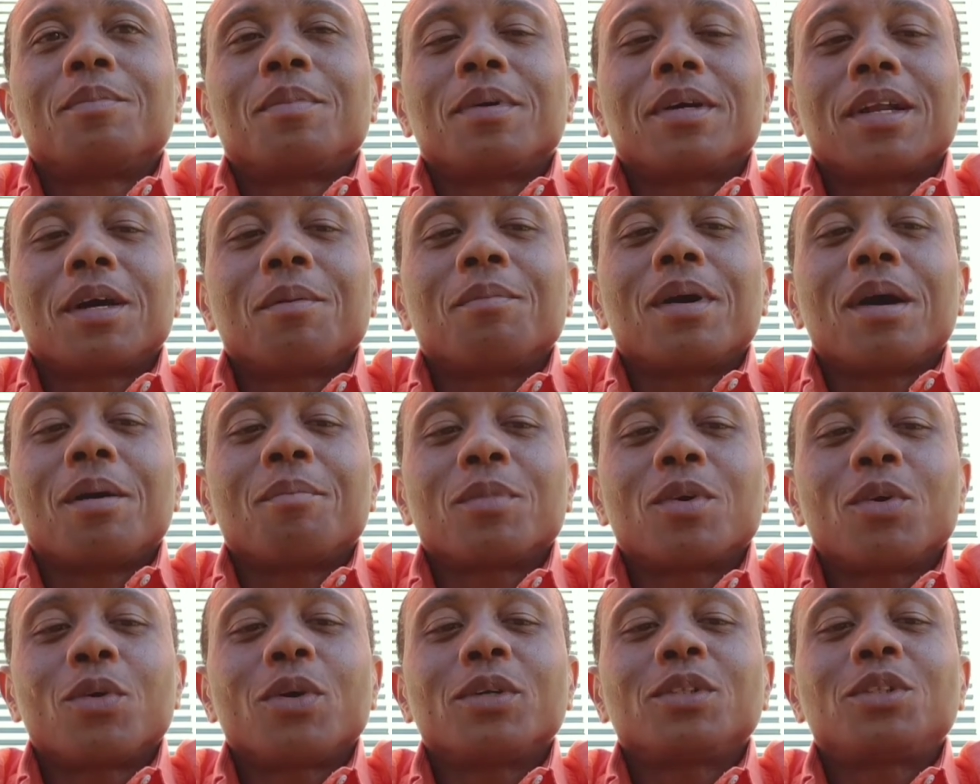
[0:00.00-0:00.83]
but
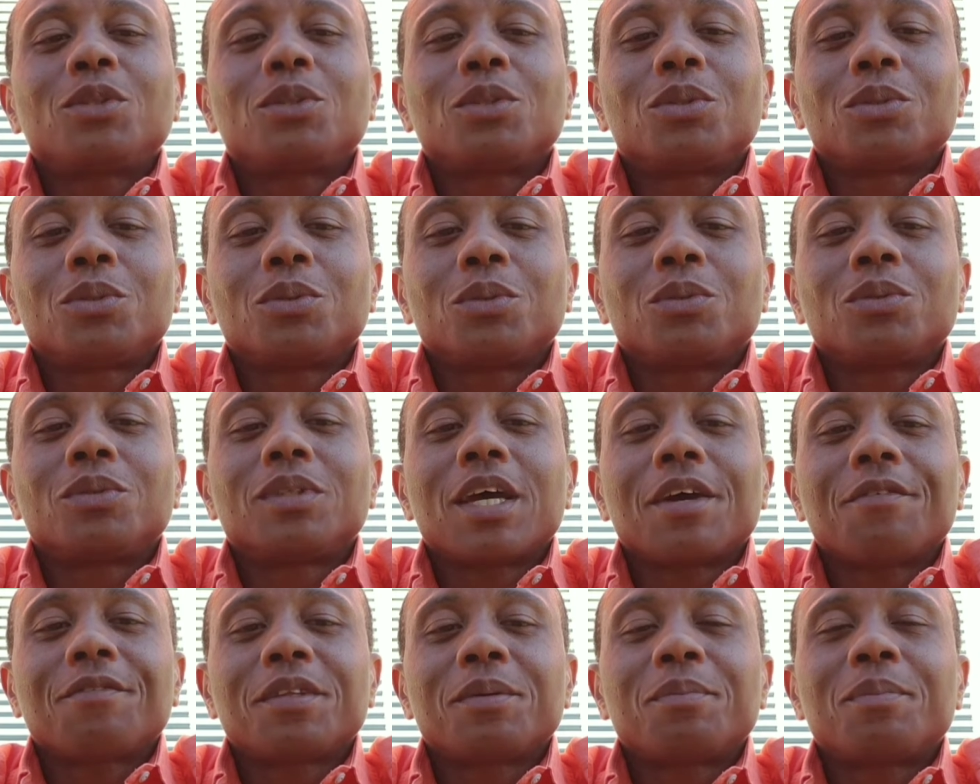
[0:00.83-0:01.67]
I'm going to
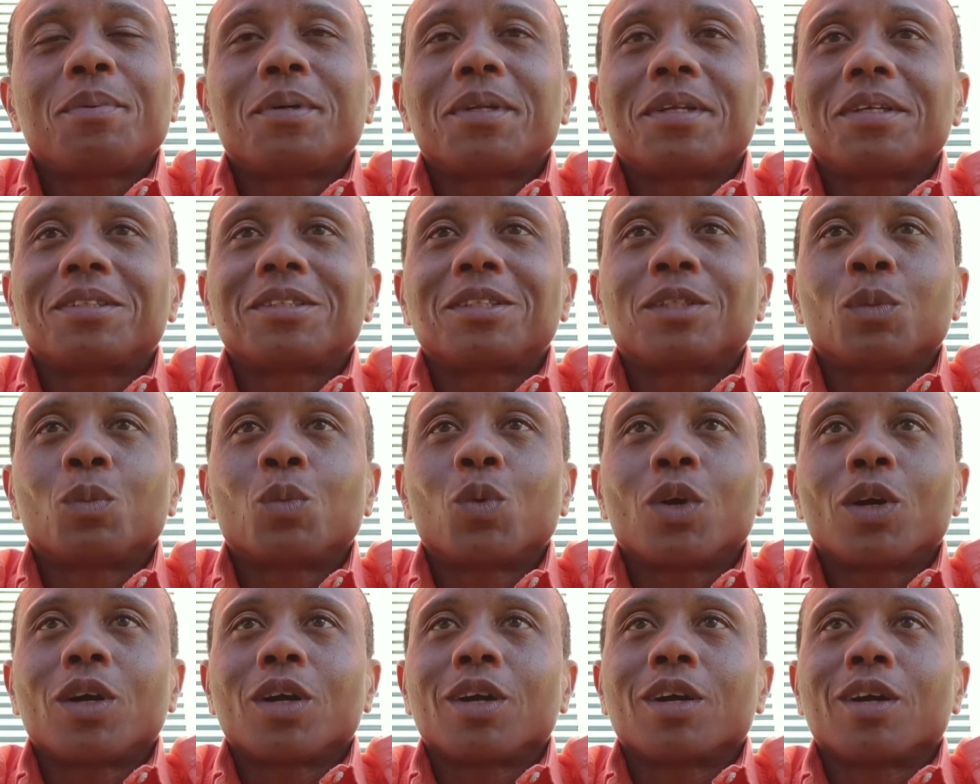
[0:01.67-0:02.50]
definitely put in
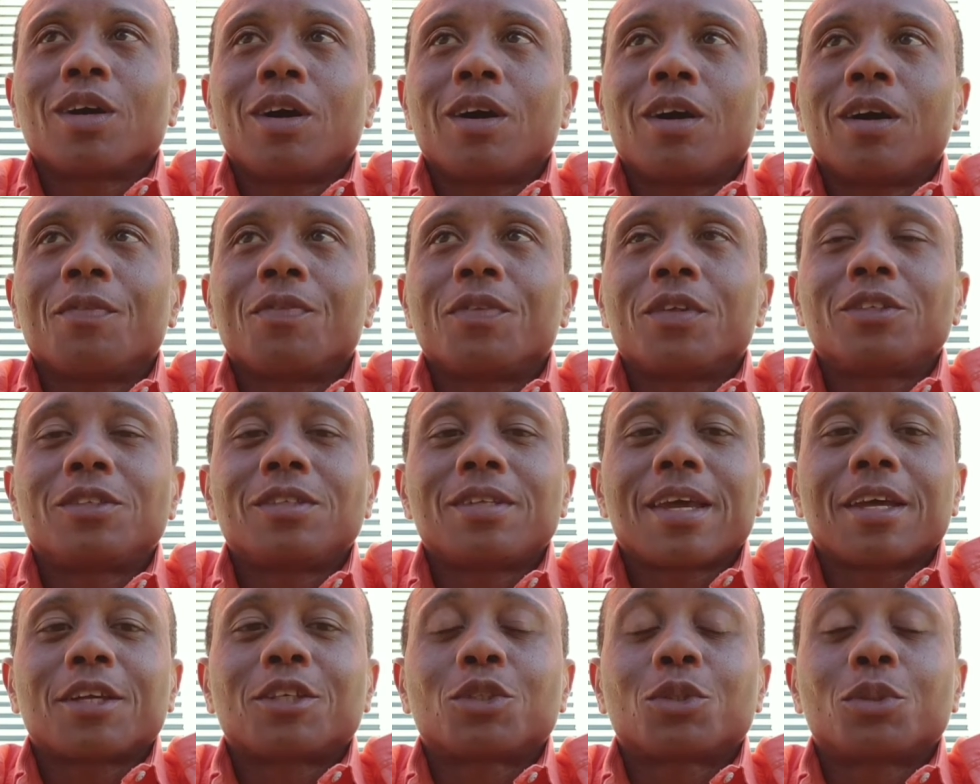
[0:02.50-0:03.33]
some work on
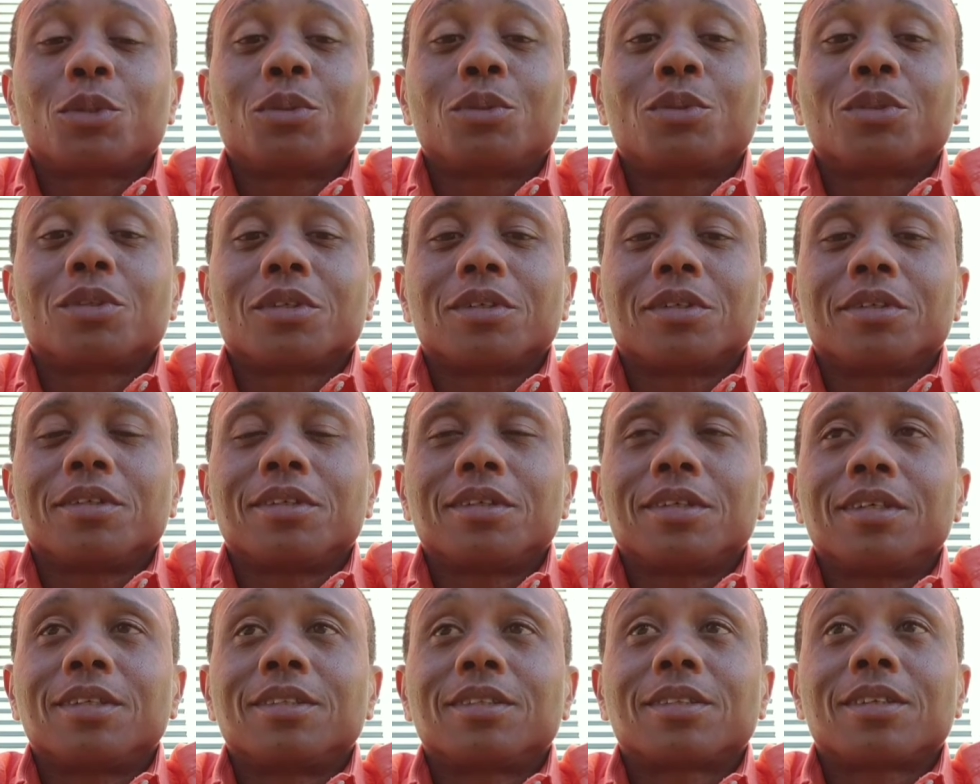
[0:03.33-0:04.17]
this next
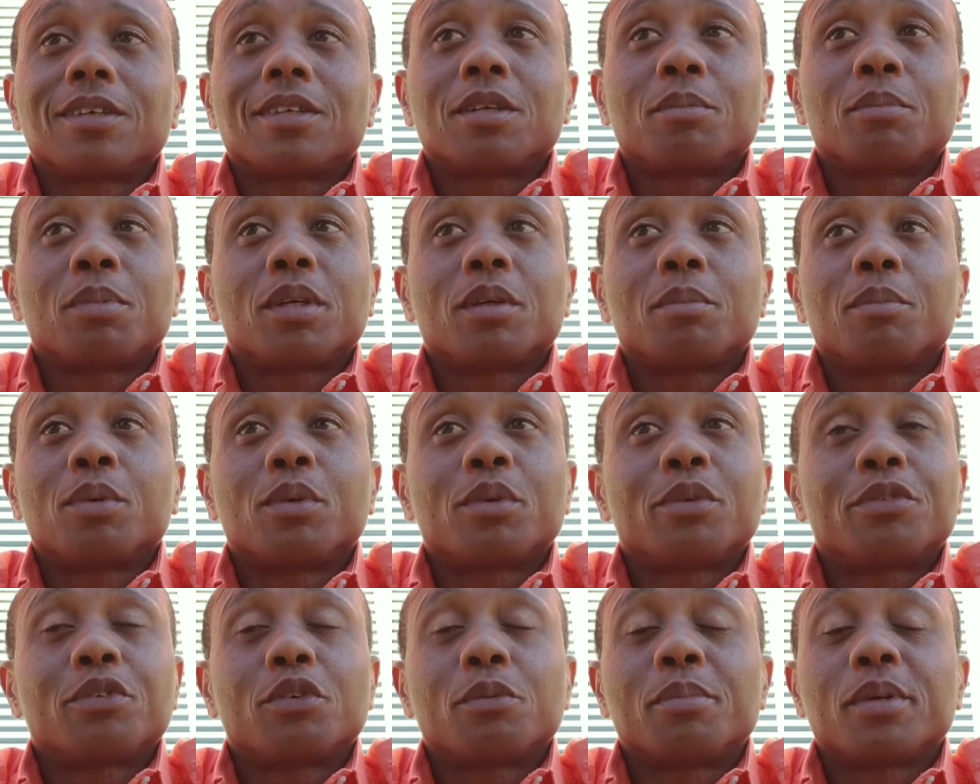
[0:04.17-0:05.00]
cruiser. It's going to be a
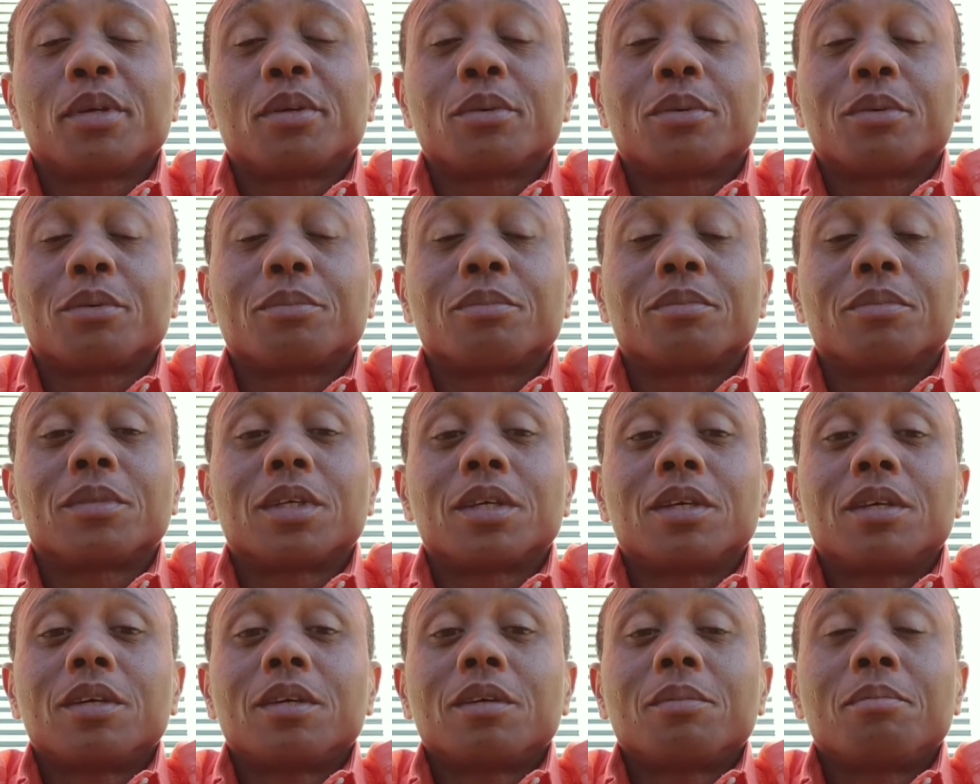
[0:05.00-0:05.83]
beautiful
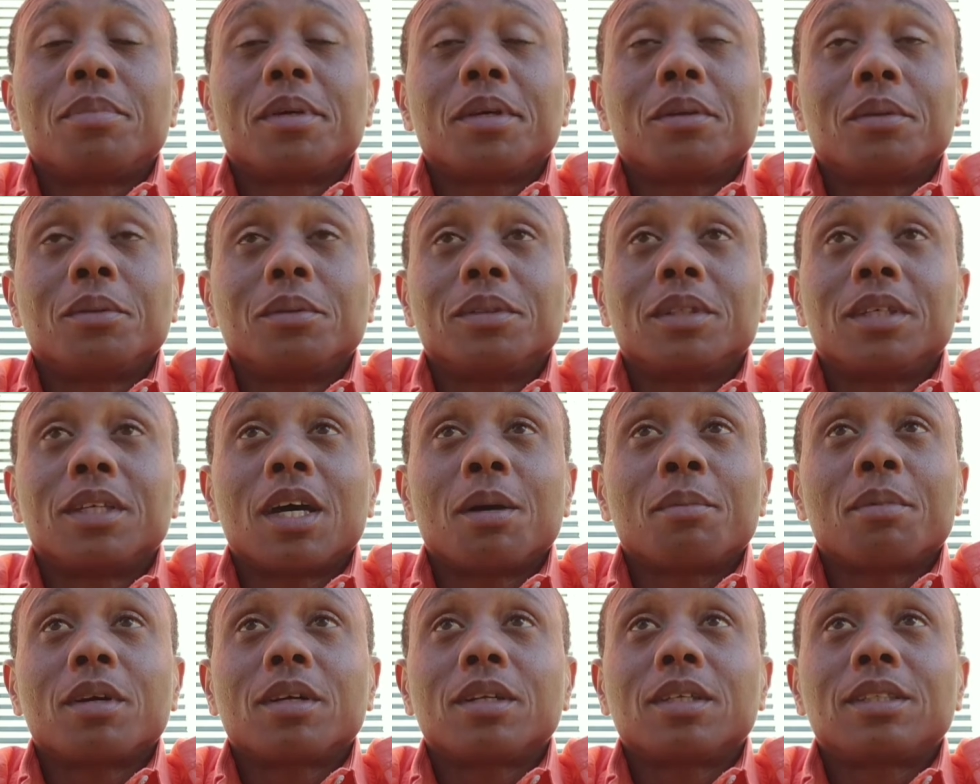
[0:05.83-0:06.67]
build,
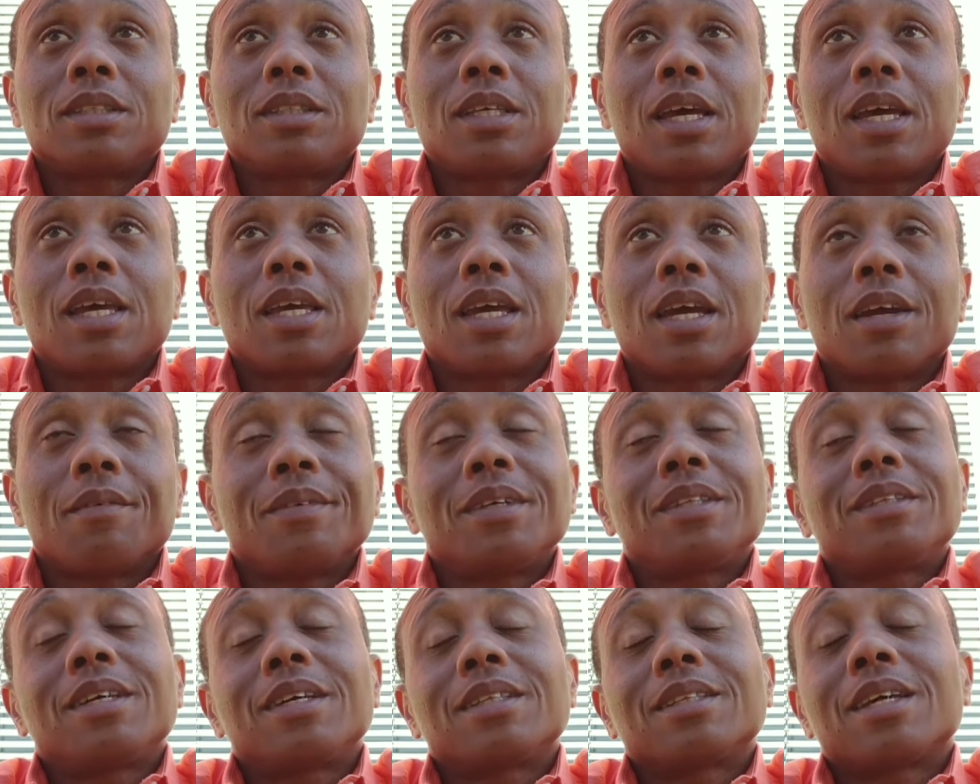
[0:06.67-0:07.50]
and I'm going to take
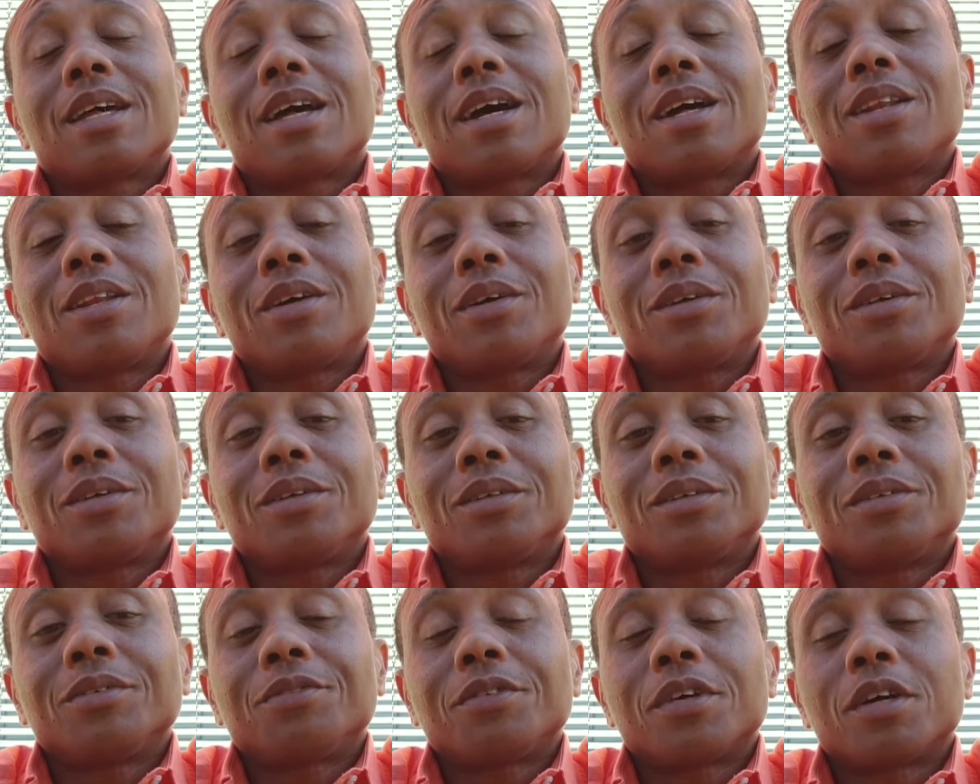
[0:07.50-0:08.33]
everything that I
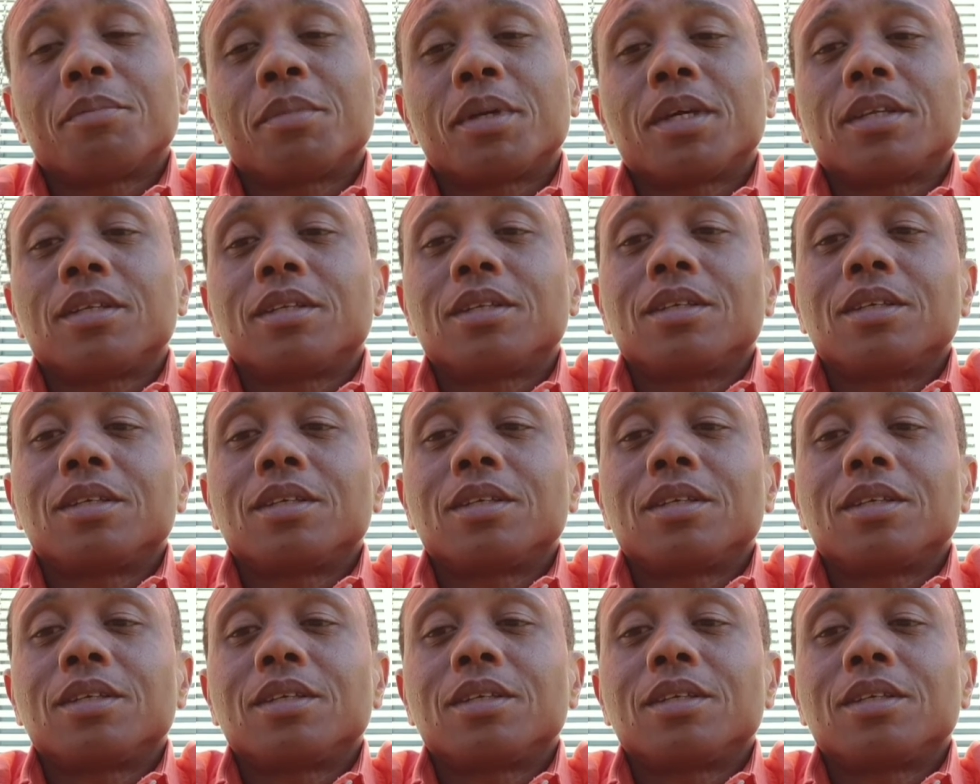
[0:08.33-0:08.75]
learned from